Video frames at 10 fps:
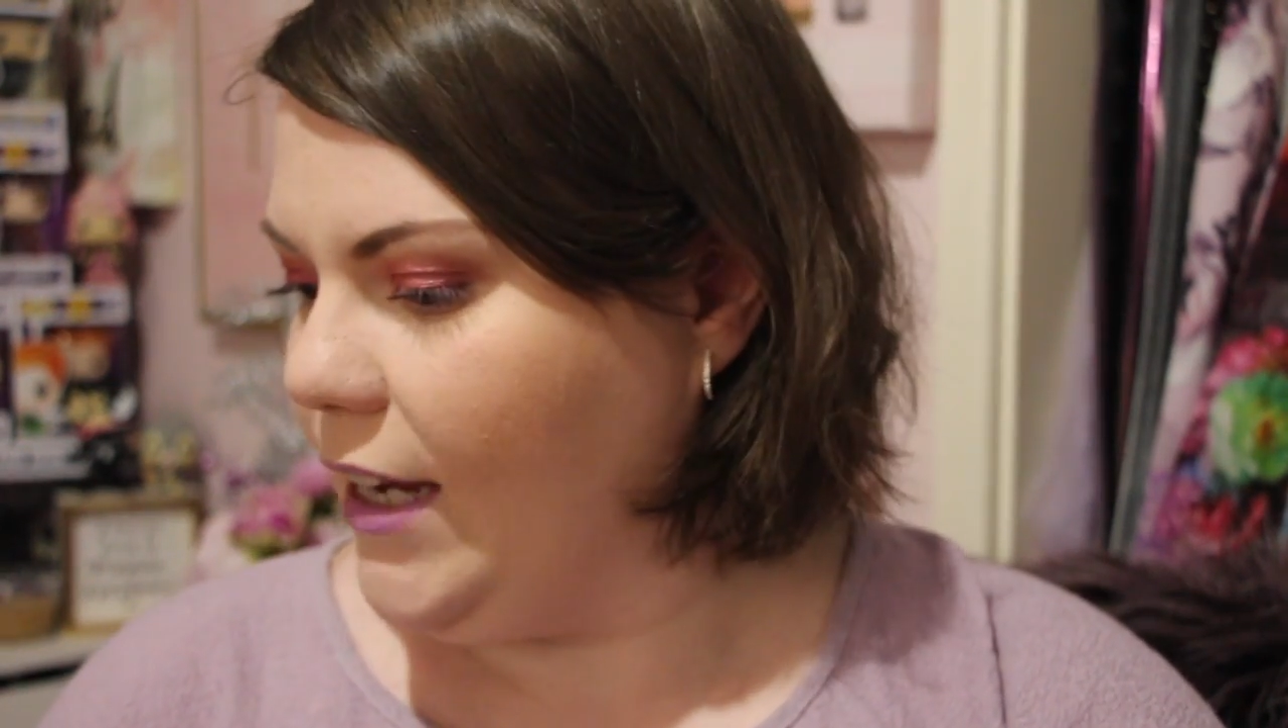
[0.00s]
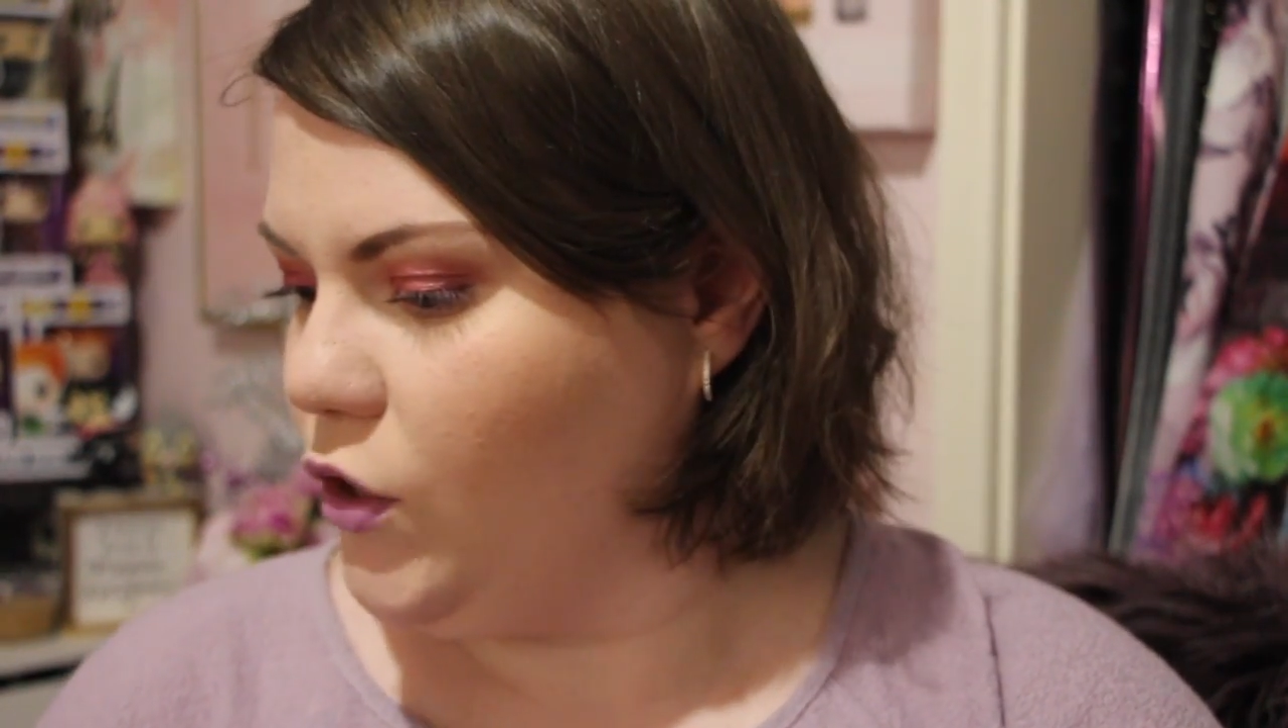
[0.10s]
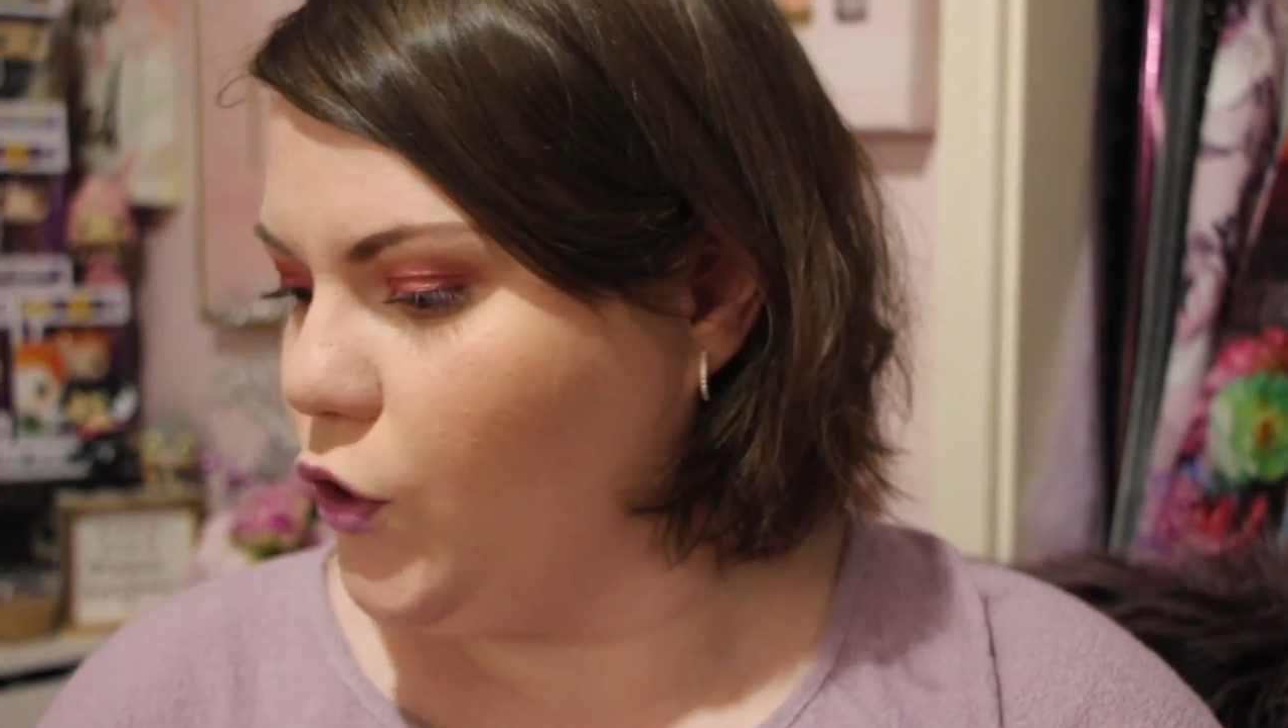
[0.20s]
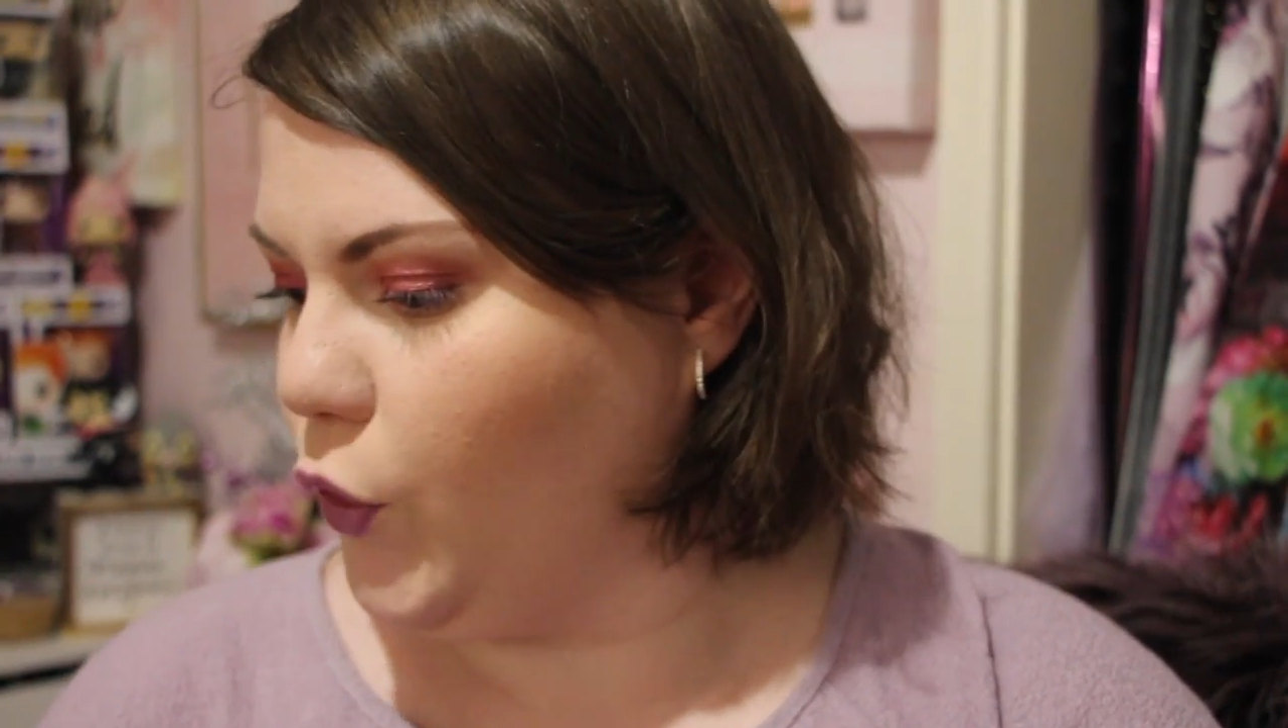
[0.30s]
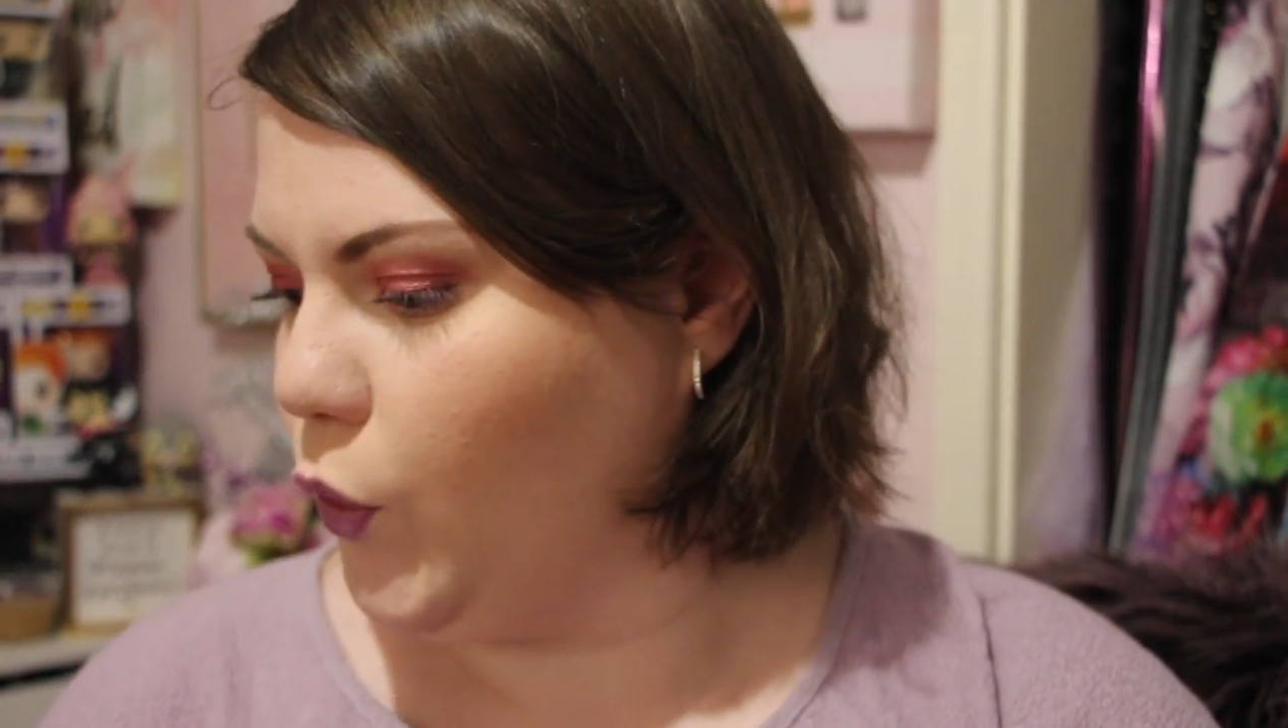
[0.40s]

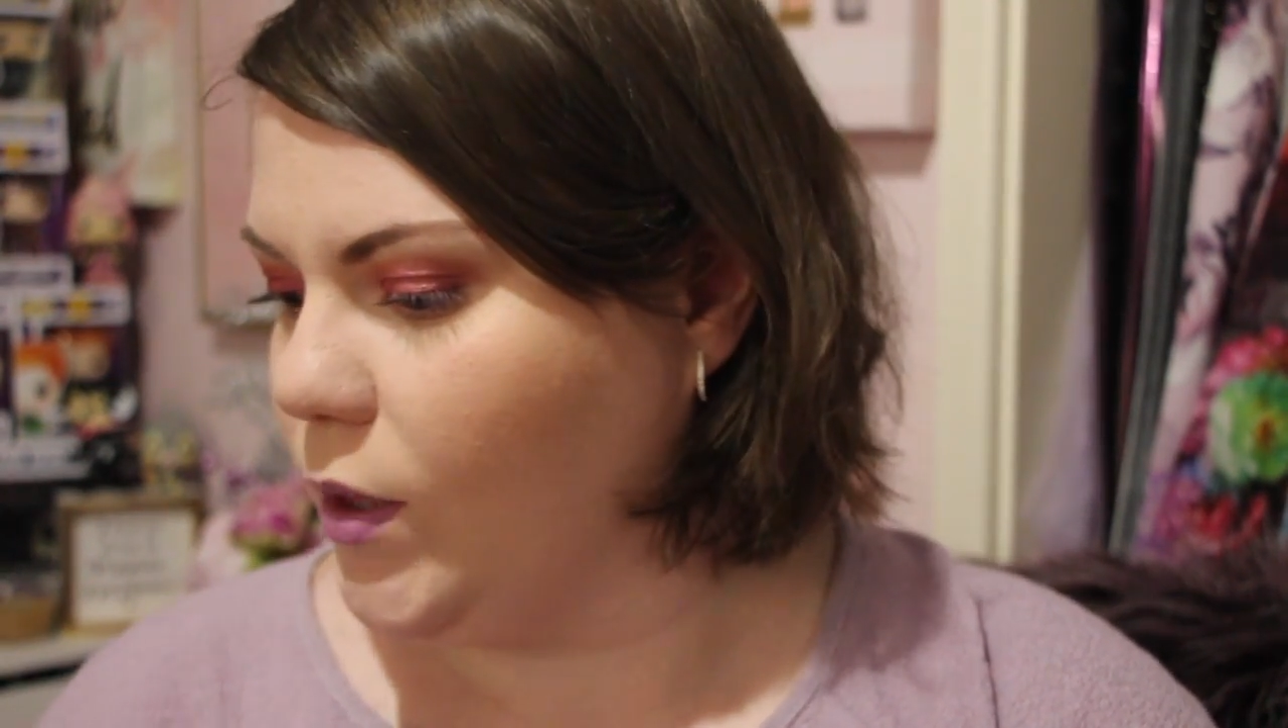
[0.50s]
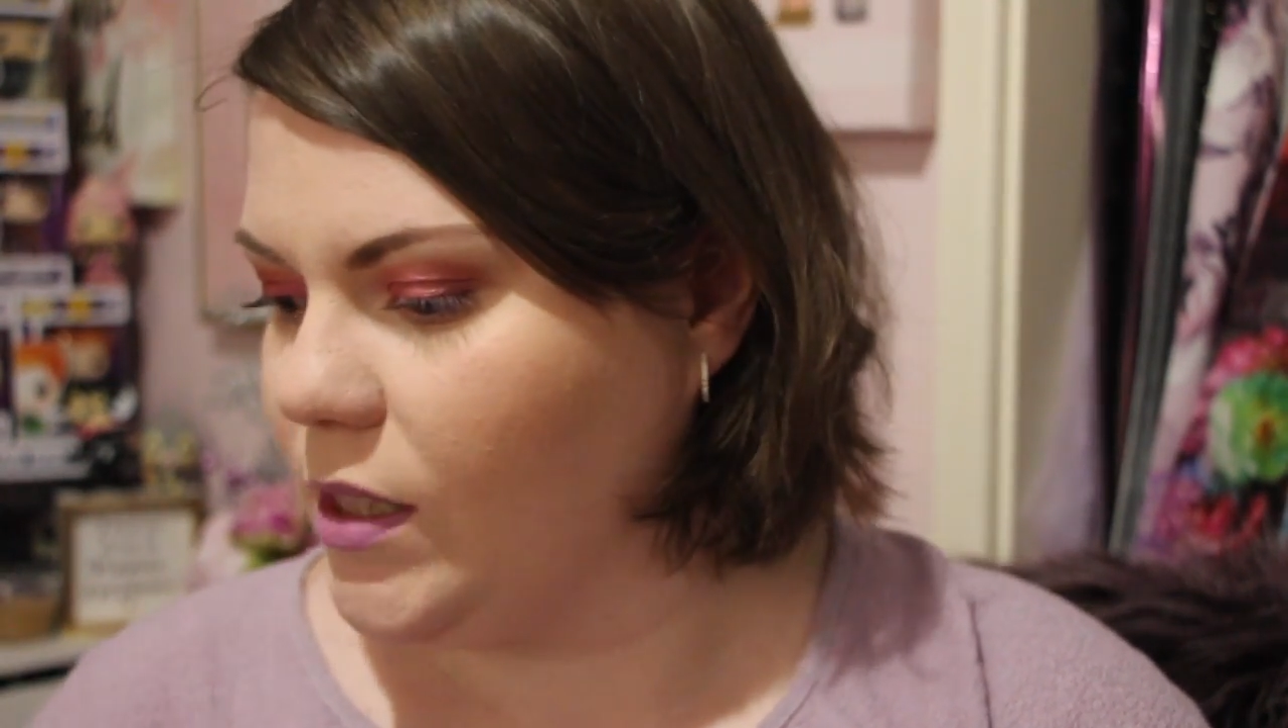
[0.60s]
into